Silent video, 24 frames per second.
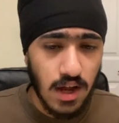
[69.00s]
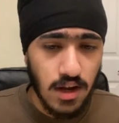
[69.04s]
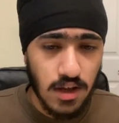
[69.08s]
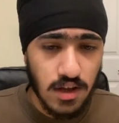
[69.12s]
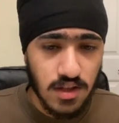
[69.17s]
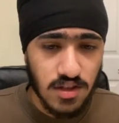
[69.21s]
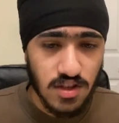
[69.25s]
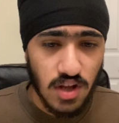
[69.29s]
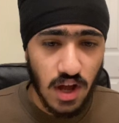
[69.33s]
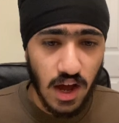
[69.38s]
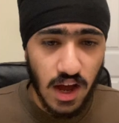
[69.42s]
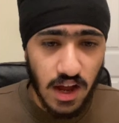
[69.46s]

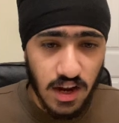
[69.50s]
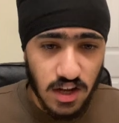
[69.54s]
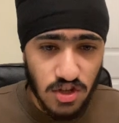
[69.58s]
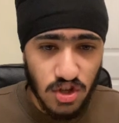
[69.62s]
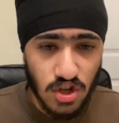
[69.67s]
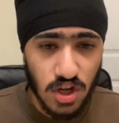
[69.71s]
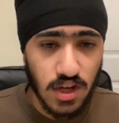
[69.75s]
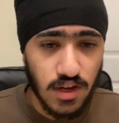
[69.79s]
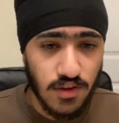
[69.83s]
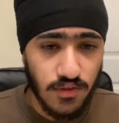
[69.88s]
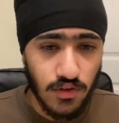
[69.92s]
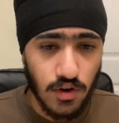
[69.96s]
list, I had
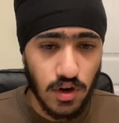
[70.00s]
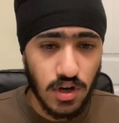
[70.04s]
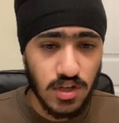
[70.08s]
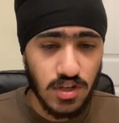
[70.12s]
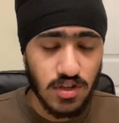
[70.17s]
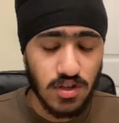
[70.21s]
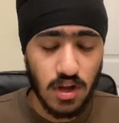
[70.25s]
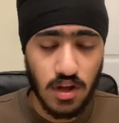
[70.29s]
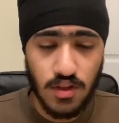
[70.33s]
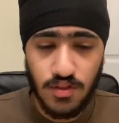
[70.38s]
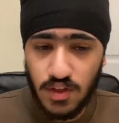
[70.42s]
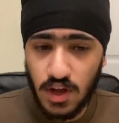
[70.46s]
Jake
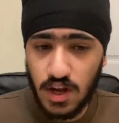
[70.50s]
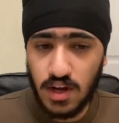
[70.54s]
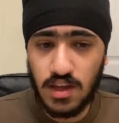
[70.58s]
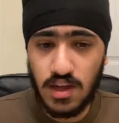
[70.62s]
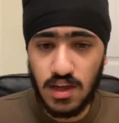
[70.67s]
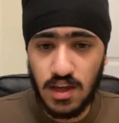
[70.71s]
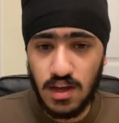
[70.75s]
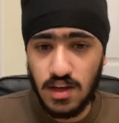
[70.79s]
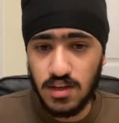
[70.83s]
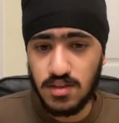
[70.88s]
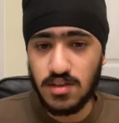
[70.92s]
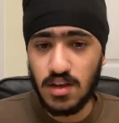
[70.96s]
first and then
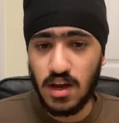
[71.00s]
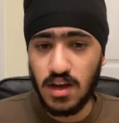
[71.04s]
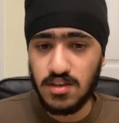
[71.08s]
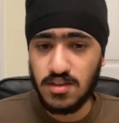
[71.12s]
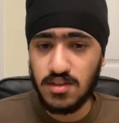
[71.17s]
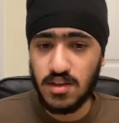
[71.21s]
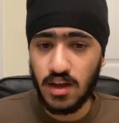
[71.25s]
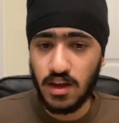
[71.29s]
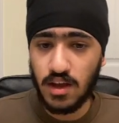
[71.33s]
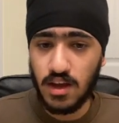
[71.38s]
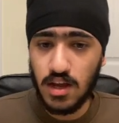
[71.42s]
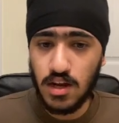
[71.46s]
KSI
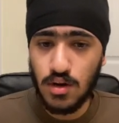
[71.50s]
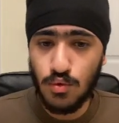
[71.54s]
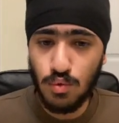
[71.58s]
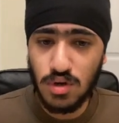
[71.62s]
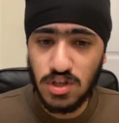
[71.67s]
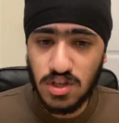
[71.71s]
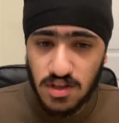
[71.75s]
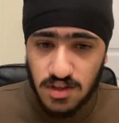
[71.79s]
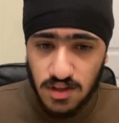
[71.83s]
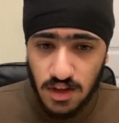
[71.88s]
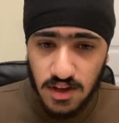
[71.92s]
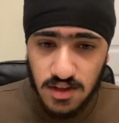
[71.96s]
second,
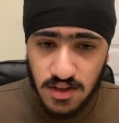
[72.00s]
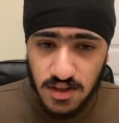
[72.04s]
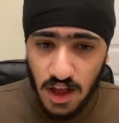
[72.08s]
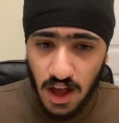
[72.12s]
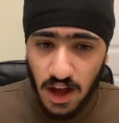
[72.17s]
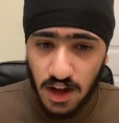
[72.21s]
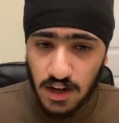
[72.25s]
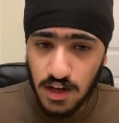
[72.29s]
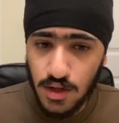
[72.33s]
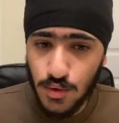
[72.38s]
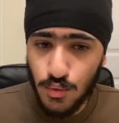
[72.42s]
which is exactly